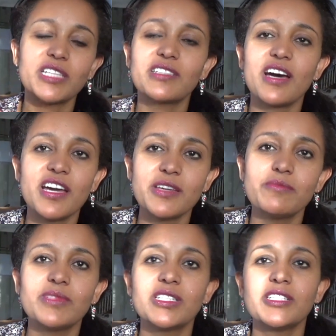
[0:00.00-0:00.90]

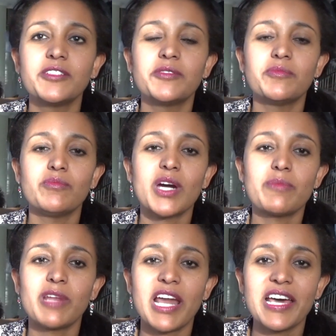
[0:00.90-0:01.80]
time by
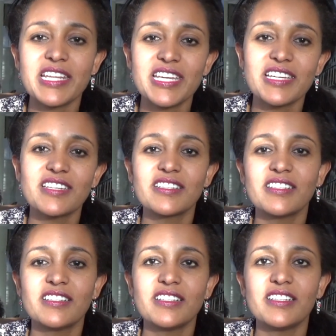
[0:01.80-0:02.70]
planning,
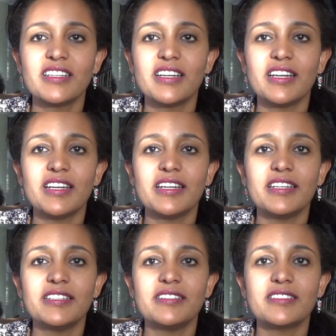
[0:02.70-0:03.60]

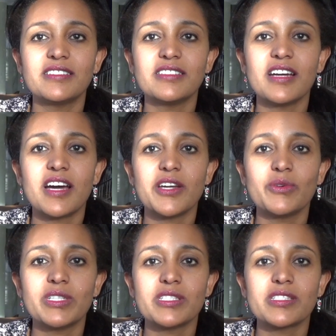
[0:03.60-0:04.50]
and I
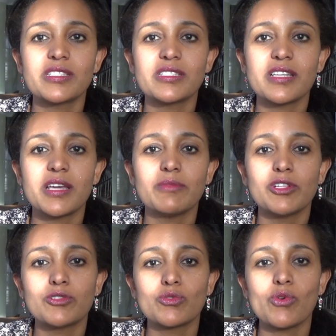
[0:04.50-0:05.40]
was able
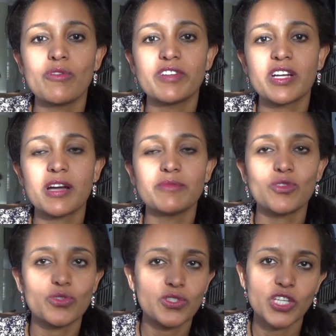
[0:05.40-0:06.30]
to overcome
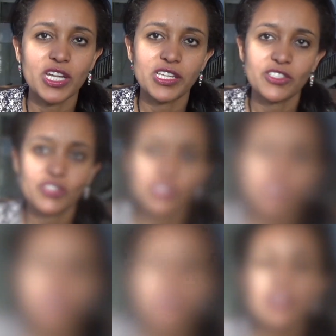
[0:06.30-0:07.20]
those challenges.
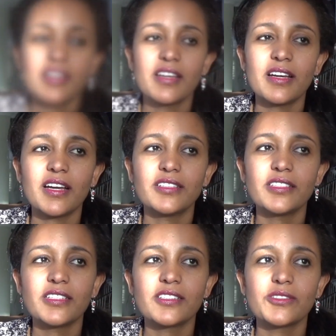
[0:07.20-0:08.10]
I
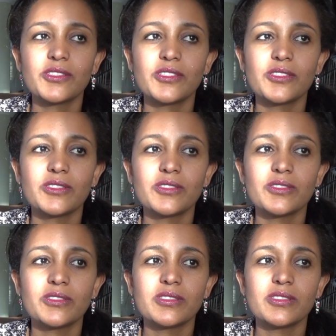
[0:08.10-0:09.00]
think
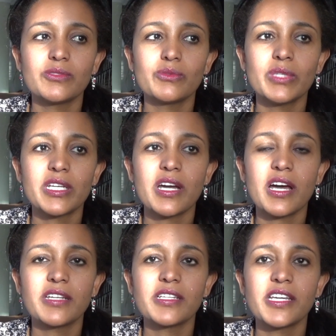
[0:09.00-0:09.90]
we
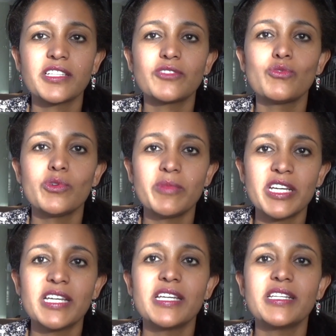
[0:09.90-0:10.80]
can get
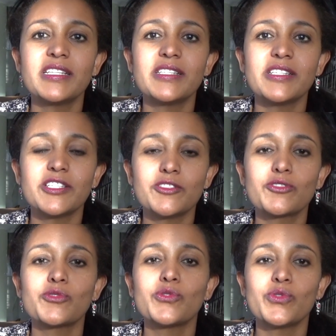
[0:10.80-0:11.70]
women
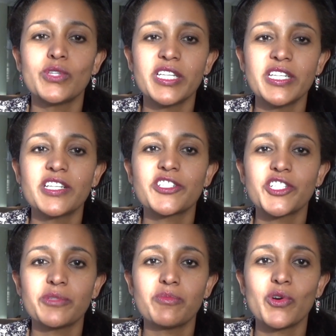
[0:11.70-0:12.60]
into
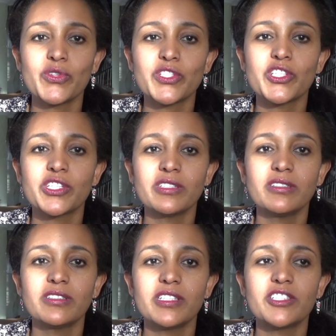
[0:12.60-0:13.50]
leadership position.
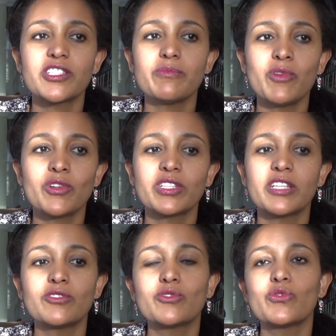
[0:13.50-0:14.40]
It's
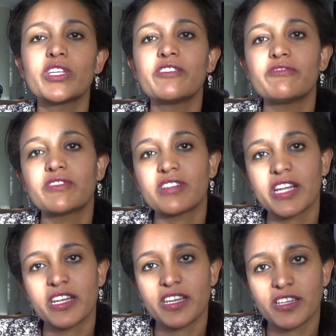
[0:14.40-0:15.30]
important to give
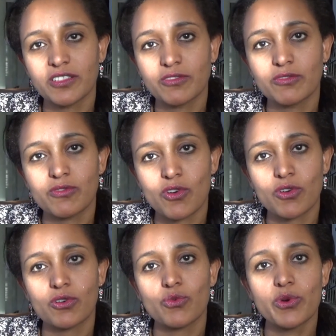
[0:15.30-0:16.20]
training
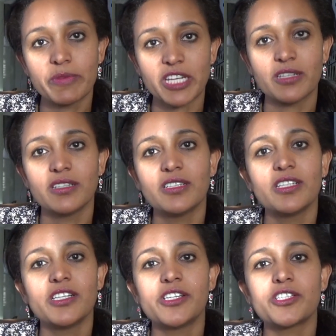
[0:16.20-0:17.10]
for women,
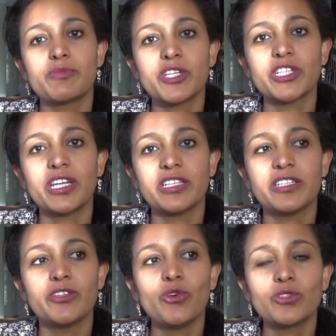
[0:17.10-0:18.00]
especially
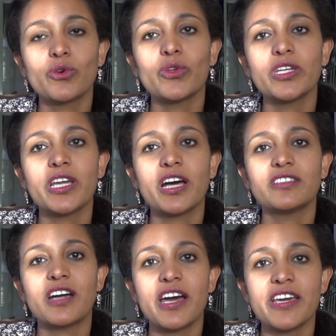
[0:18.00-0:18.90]
not only at
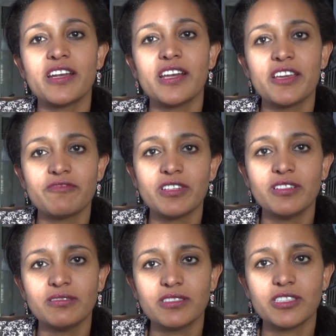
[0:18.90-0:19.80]
higher level.
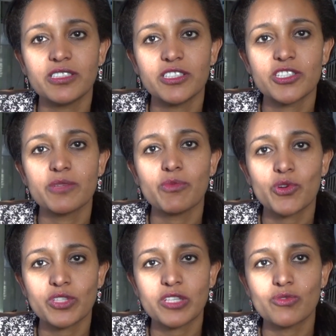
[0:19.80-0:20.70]
It's
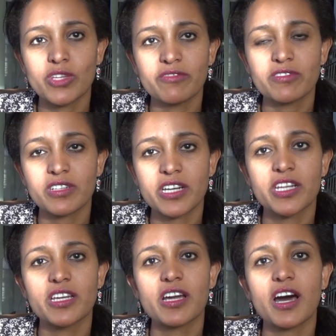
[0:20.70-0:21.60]
important to give
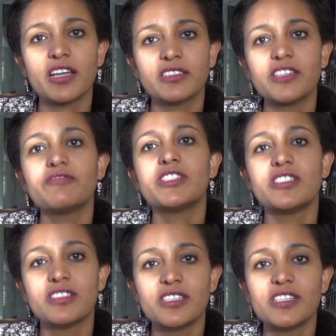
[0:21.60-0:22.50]
training at
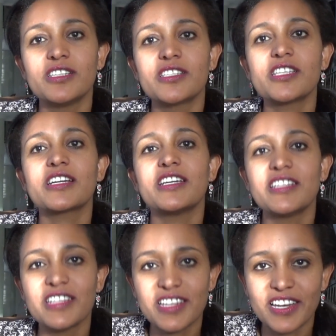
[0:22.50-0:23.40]
even
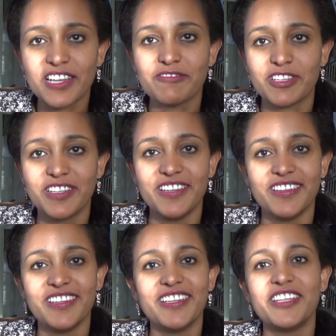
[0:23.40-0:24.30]
secondary level,
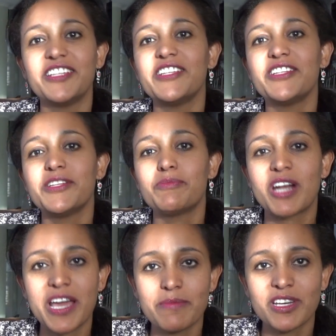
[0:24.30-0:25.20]

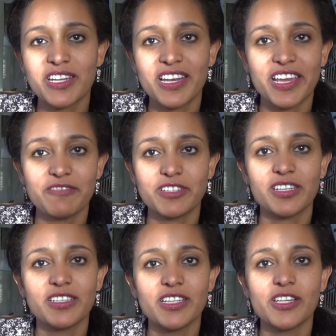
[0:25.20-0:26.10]
primary level.
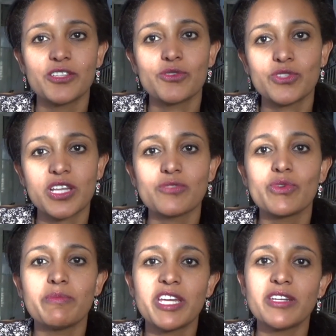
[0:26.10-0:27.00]
so that
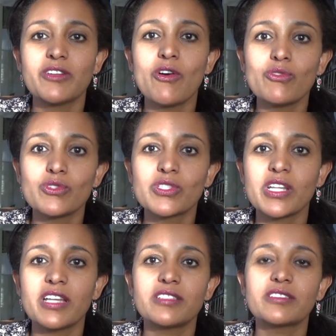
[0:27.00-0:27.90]
women knows
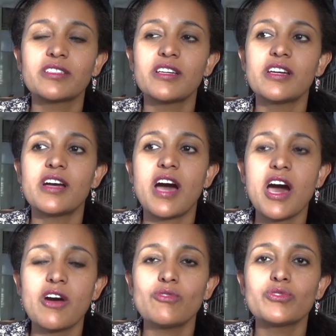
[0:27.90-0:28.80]
that
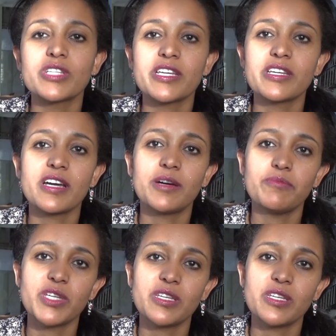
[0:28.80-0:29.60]
how they can